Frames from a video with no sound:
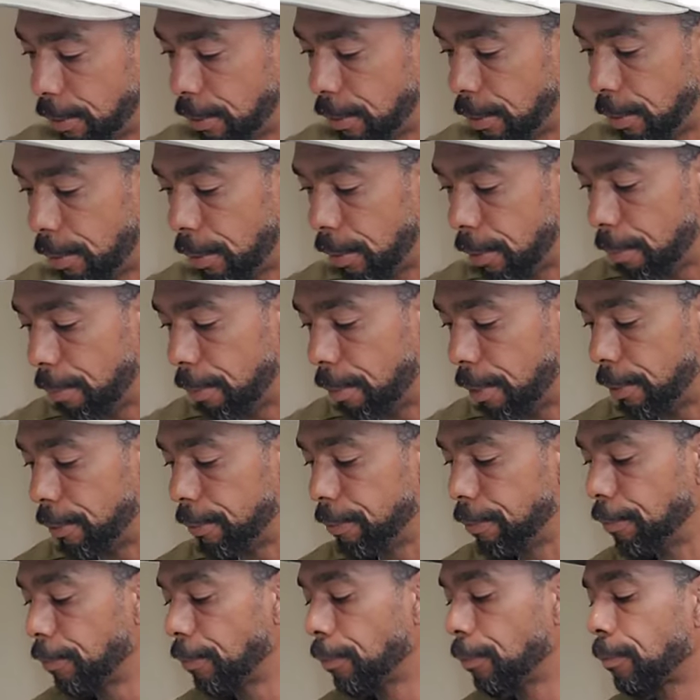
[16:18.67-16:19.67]
into it, but
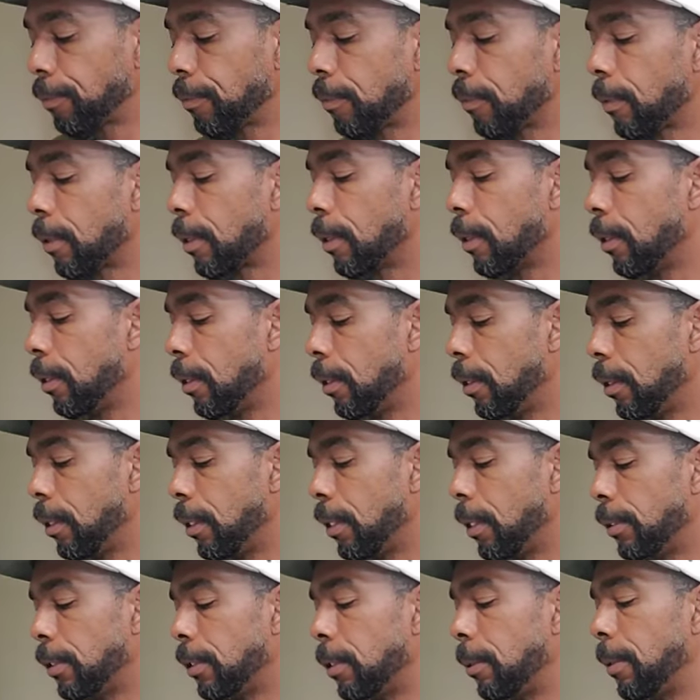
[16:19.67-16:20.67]

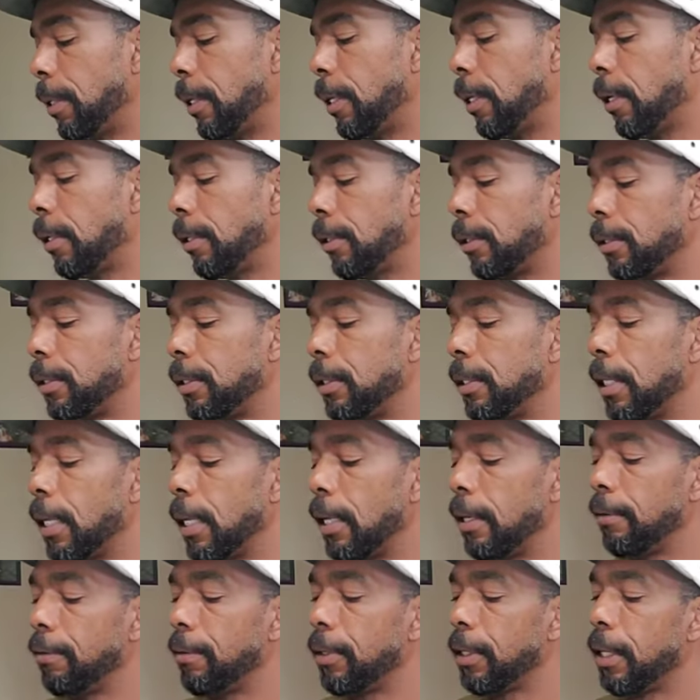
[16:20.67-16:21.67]
here's some of that other
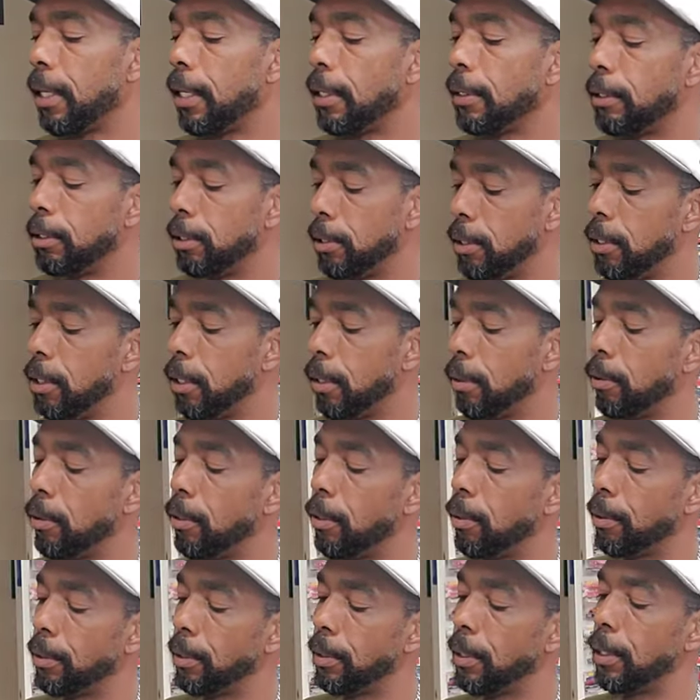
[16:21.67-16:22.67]
set if you guys don't
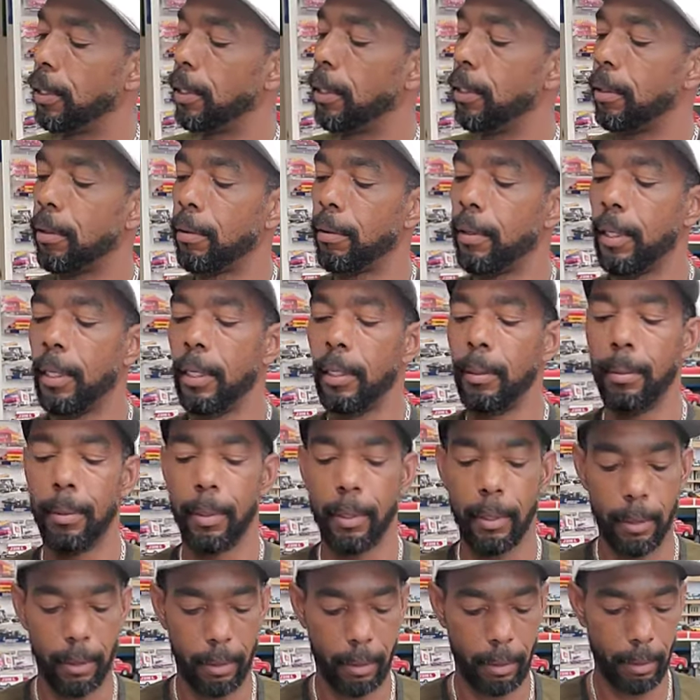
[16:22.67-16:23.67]
know what's in there already.
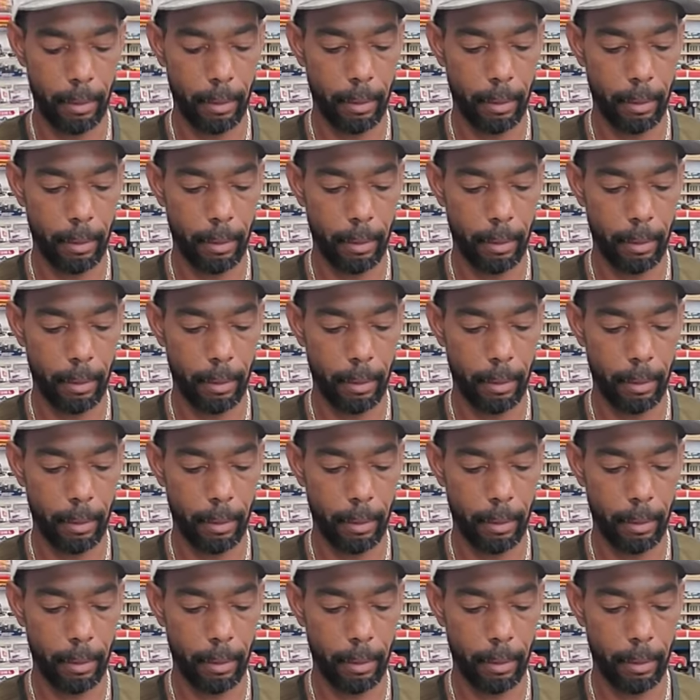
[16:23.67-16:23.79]
But